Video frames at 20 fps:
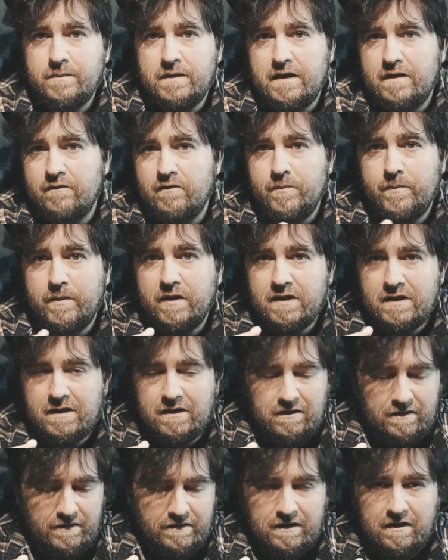and
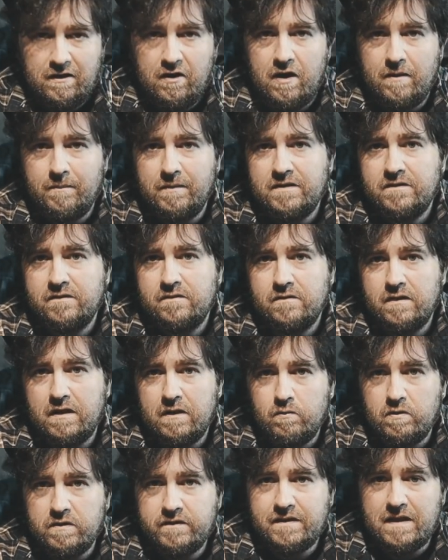everybody in the comments are
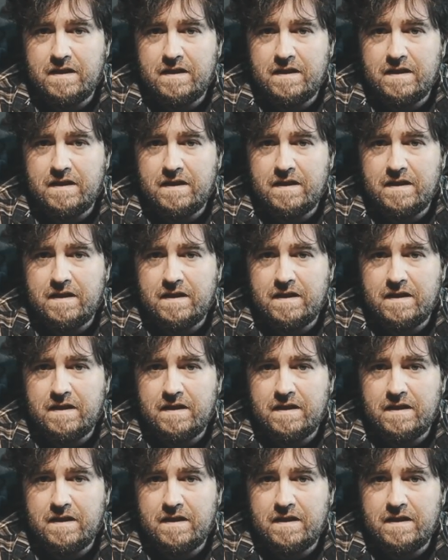like, what's